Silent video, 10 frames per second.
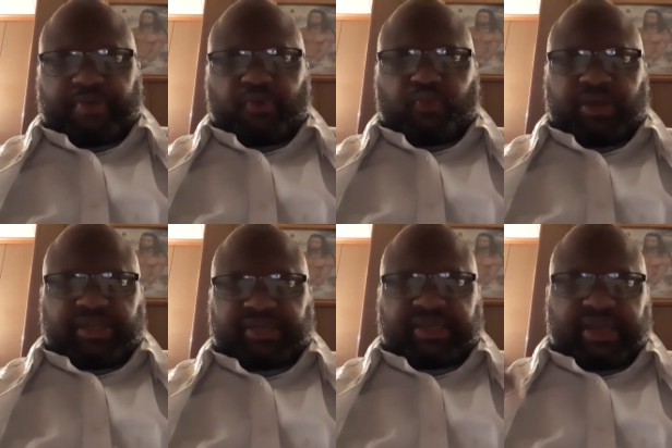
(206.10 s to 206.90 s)
but
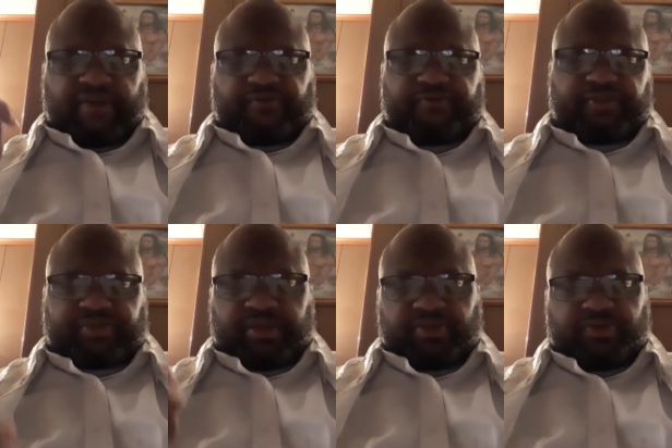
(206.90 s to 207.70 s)
willingly, not for
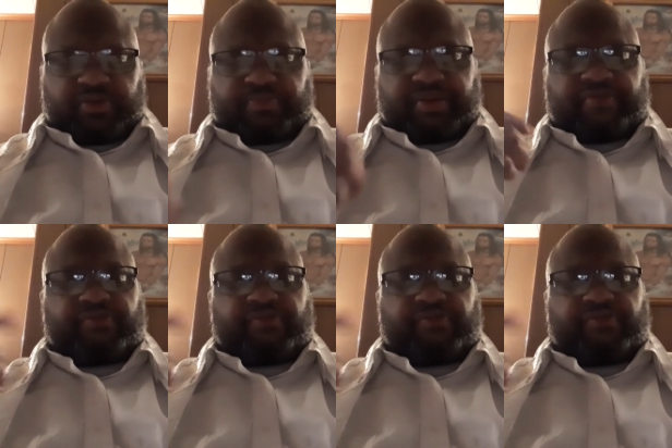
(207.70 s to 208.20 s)
filthy lucre, but of a